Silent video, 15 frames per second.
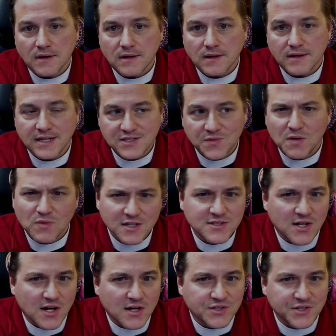And that's what I want
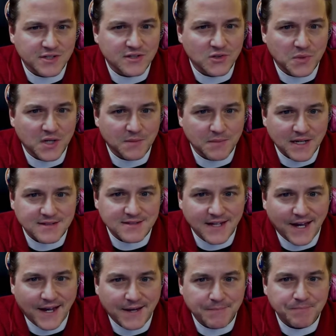to talk to you a little bit about
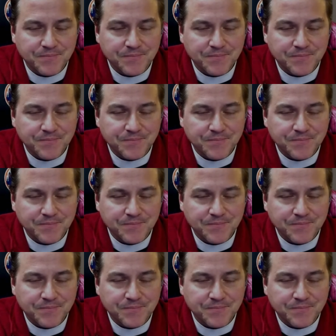today